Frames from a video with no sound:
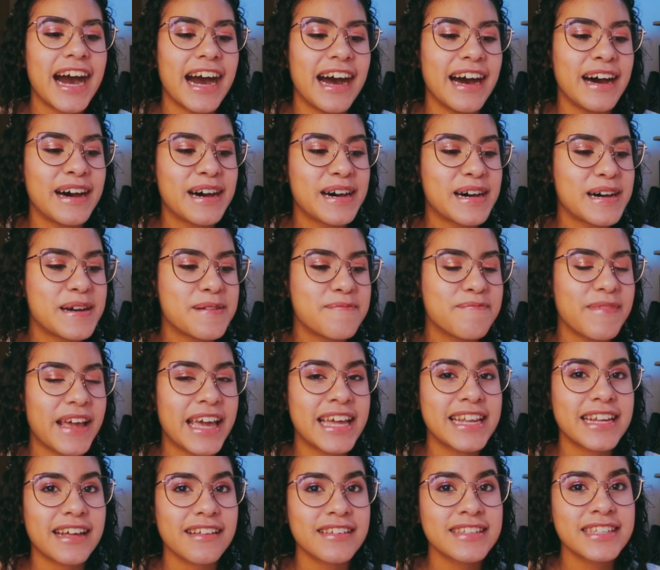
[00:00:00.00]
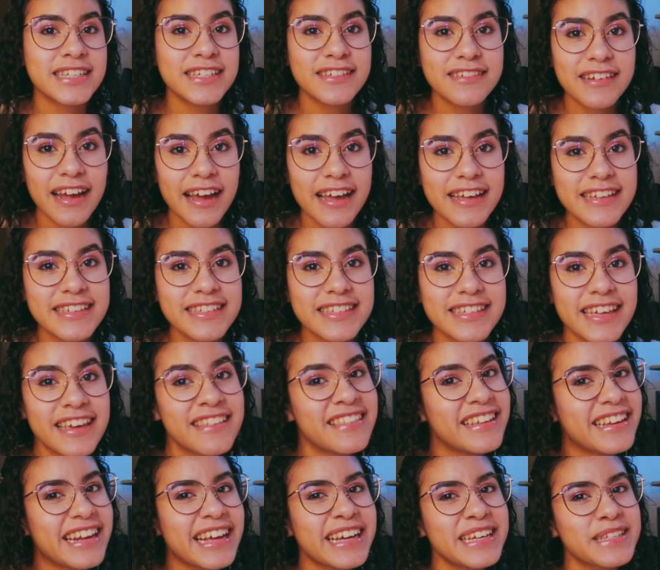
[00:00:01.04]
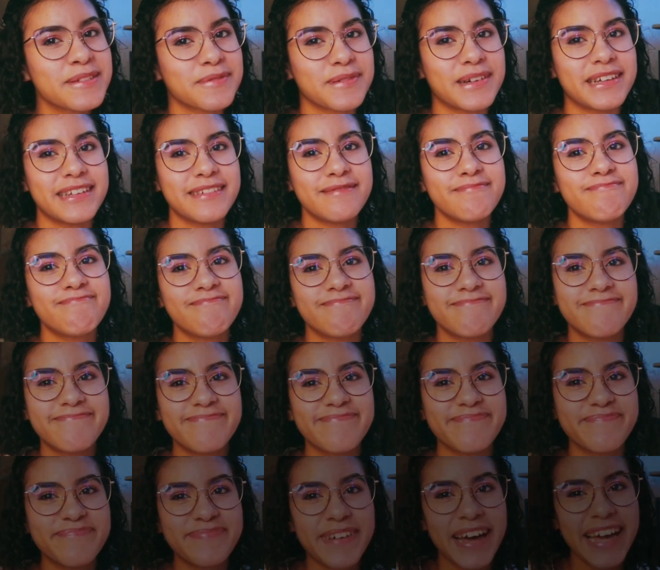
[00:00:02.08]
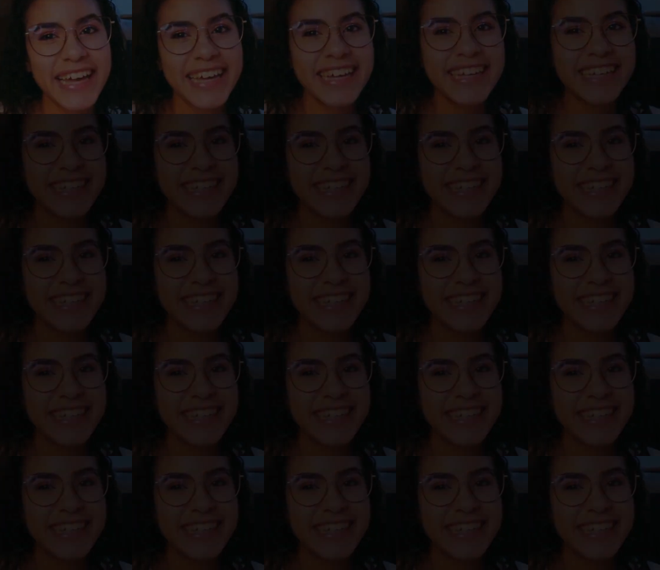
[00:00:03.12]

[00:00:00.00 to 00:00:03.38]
And I'll see you guys in the next one. Bye.